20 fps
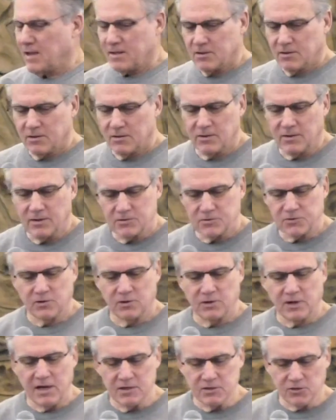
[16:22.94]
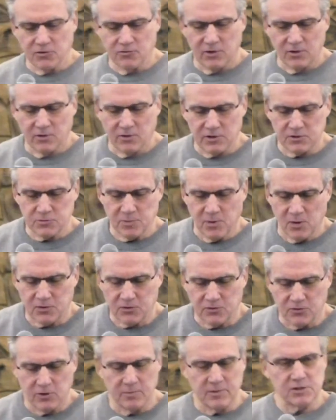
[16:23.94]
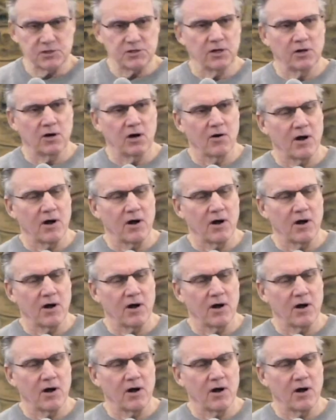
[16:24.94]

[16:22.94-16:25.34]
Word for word: And, the, and, so an angel of the Lord spoke to him and said,